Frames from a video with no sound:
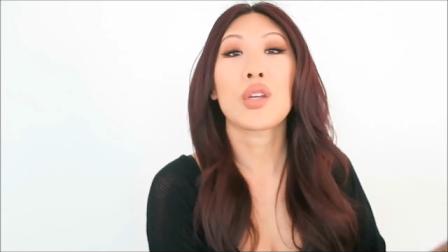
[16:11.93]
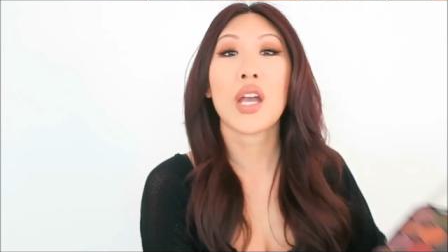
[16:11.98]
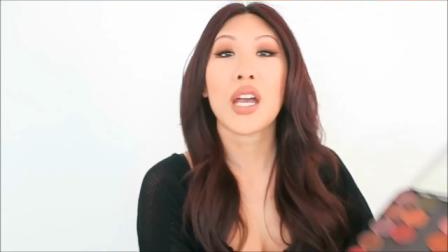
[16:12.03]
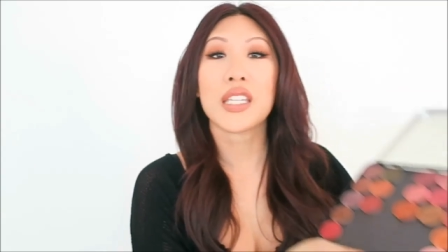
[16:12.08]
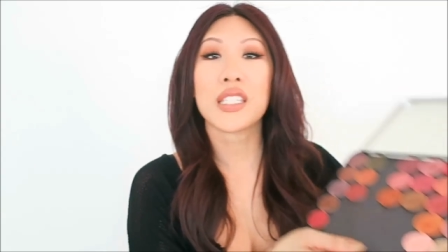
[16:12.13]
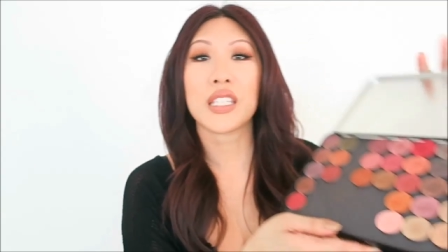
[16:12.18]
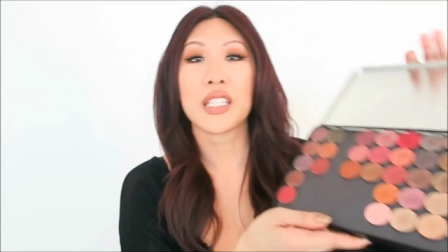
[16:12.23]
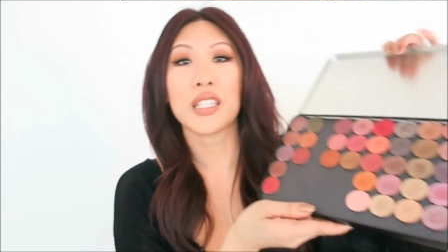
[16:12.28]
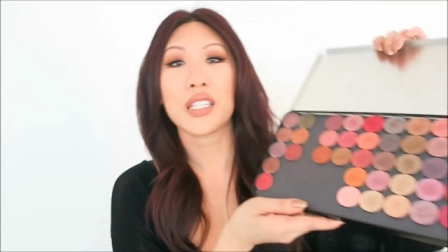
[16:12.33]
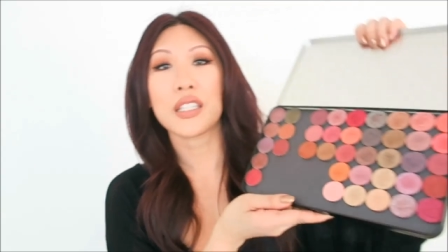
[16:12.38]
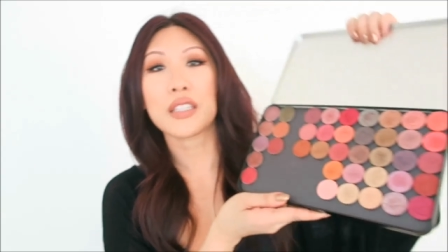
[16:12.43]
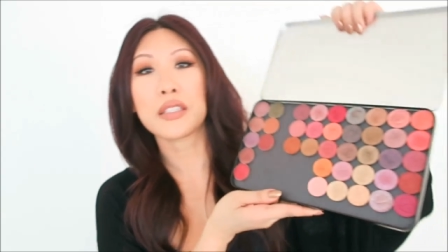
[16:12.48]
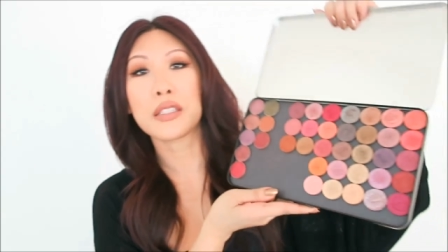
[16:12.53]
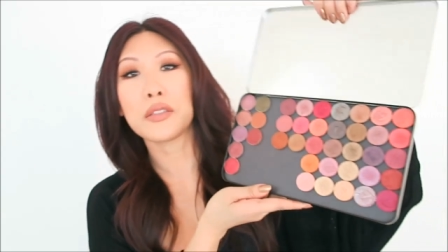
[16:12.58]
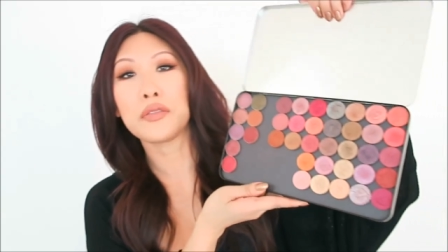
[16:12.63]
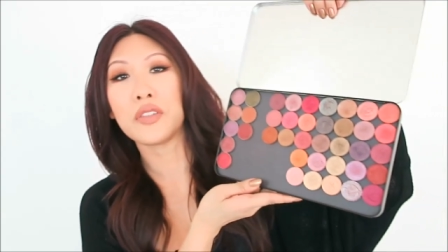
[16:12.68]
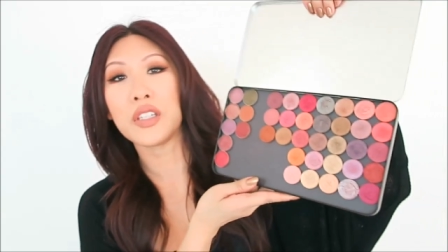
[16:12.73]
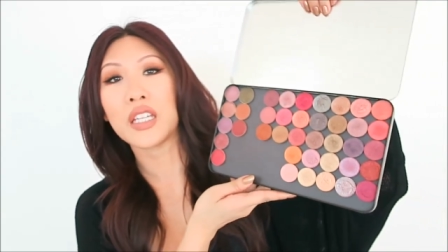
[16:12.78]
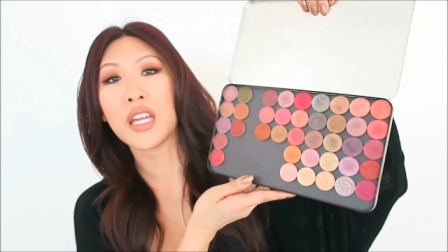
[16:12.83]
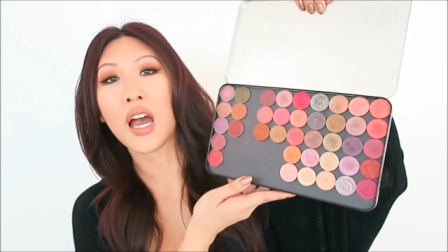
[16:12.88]
guys see these
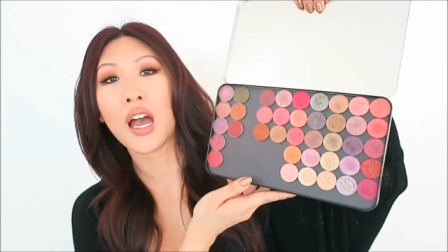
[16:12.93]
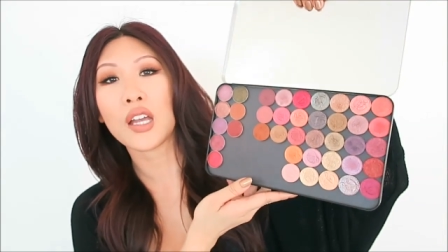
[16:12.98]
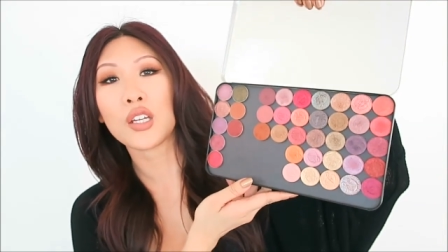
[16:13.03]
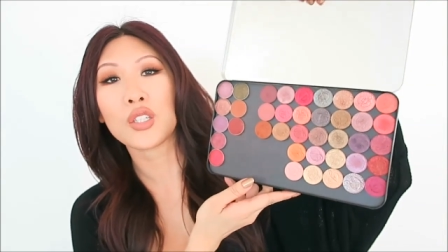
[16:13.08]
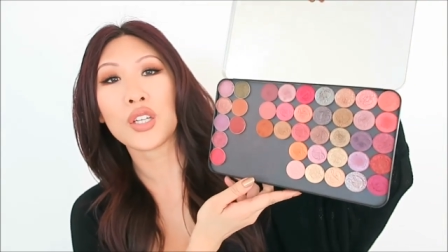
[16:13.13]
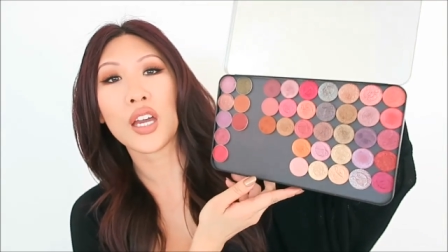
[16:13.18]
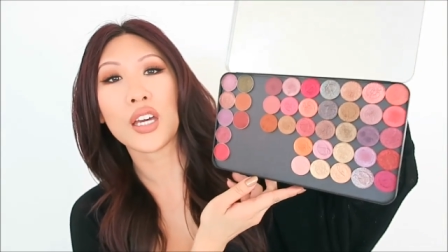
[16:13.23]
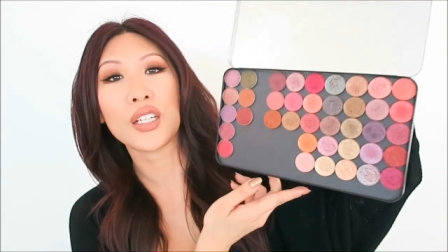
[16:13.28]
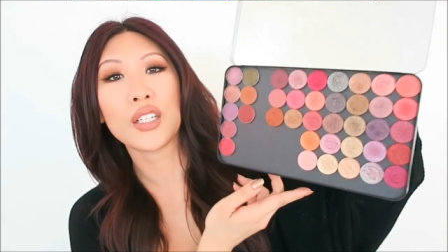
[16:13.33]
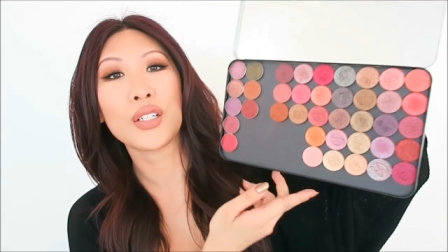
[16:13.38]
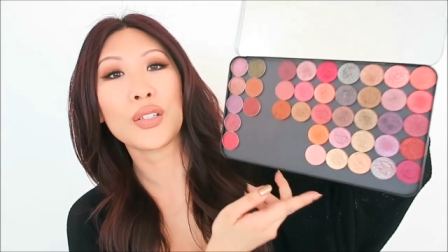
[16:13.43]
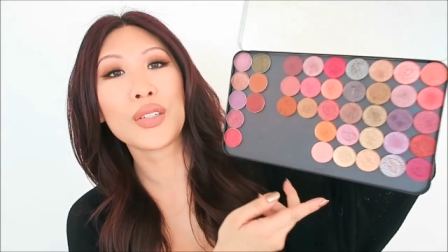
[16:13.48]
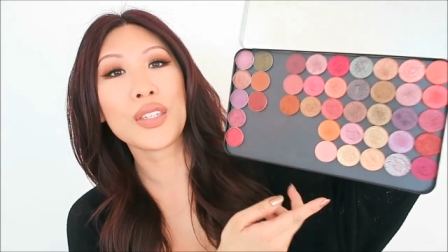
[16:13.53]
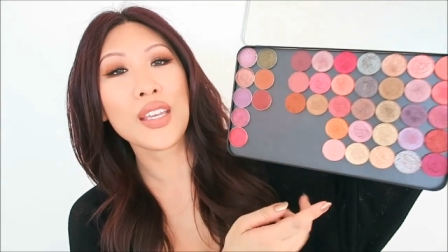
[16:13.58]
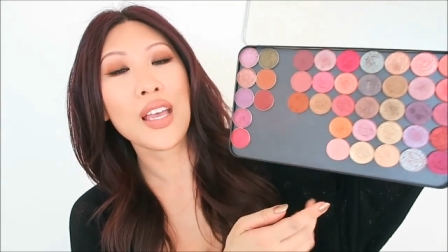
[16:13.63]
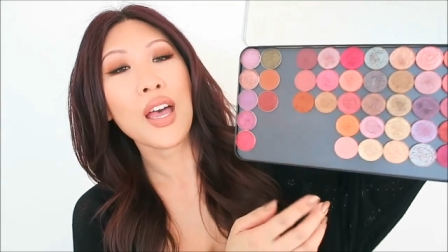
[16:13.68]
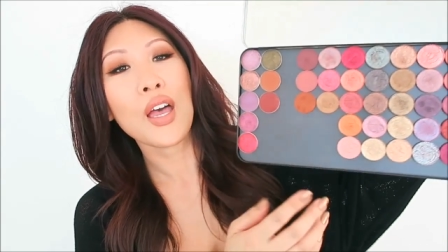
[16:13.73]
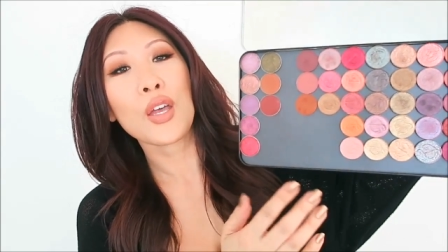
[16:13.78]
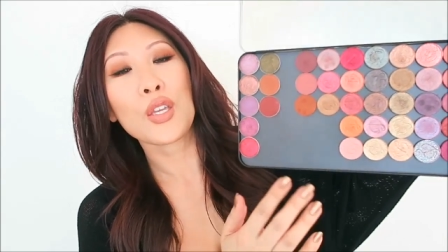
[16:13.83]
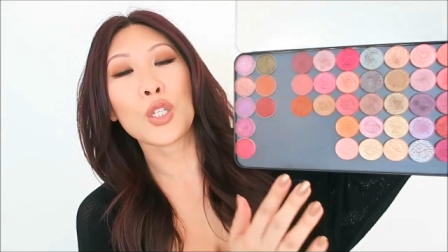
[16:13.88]
Devinah
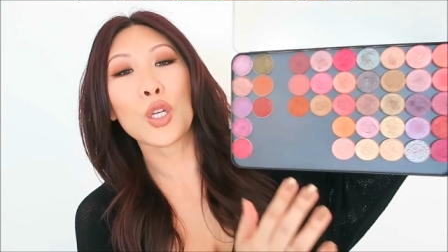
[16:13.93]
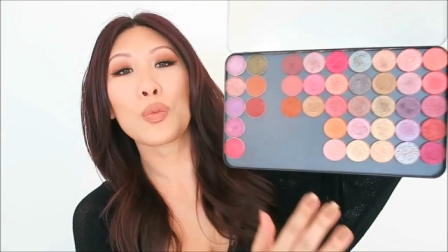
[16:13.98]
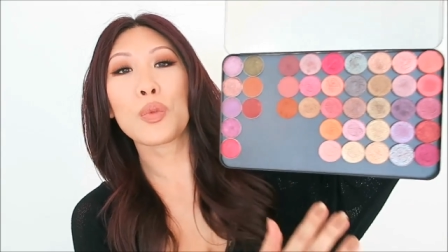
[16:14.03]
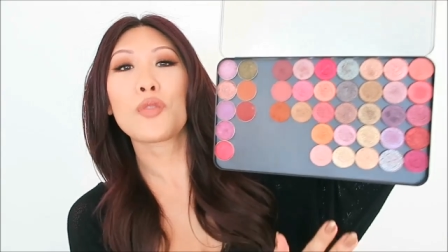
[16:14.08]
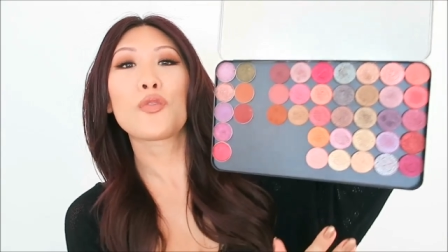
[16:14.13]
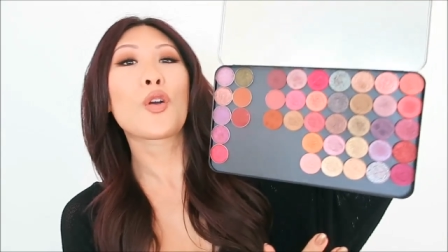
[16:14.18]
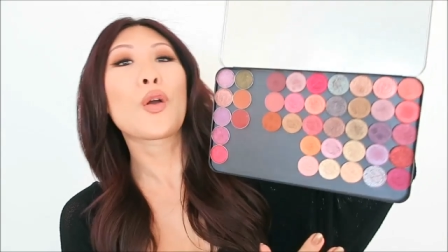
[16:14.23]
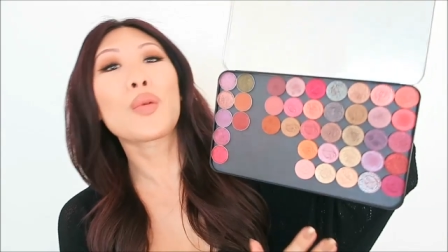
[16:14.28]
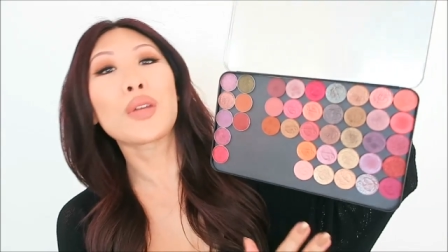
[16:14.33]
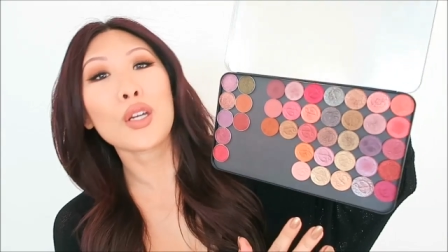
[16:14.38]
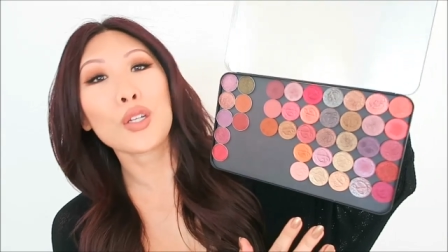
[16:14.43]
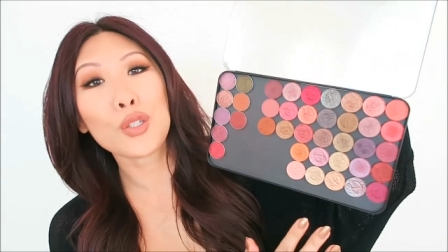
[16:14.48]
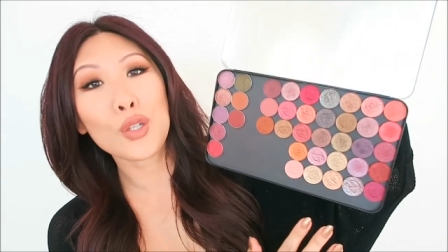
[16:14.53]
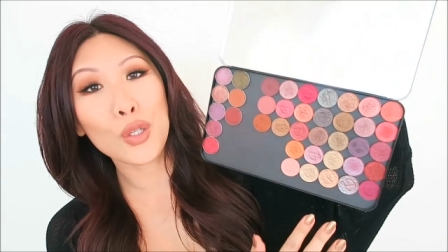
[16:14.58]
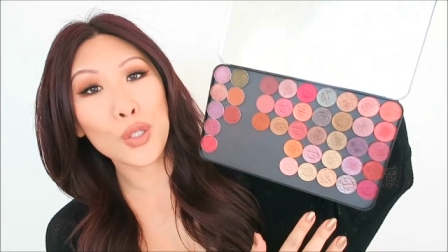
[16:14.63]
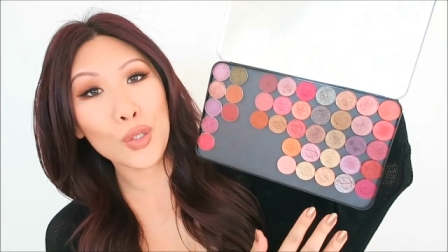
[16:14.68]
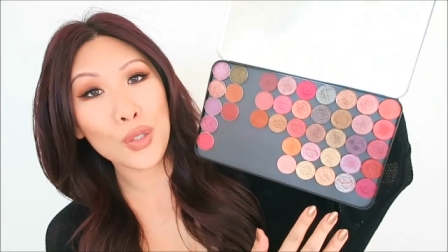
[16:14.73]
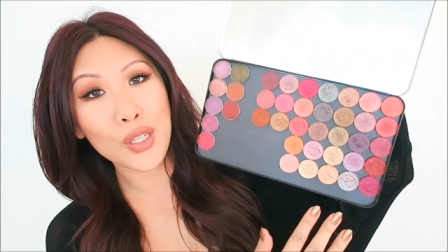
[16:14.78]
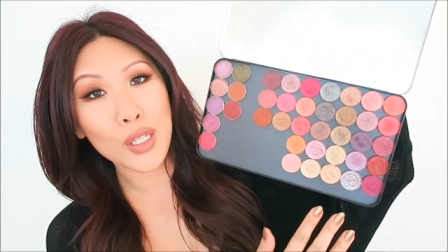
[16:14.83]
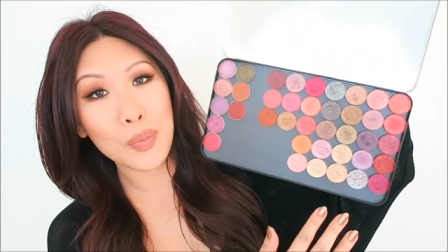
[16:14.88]
eyeshadows so before when I
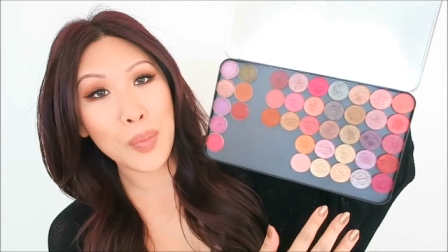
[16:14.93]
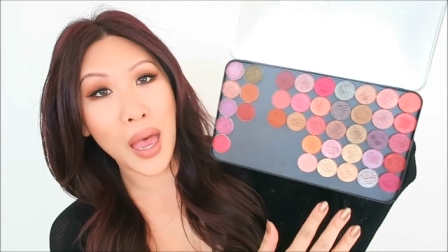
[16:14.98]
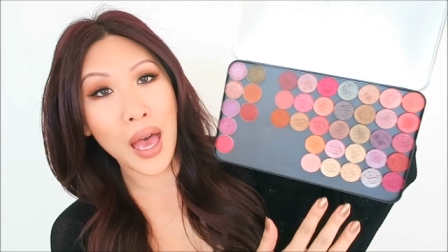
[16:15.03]
showed you this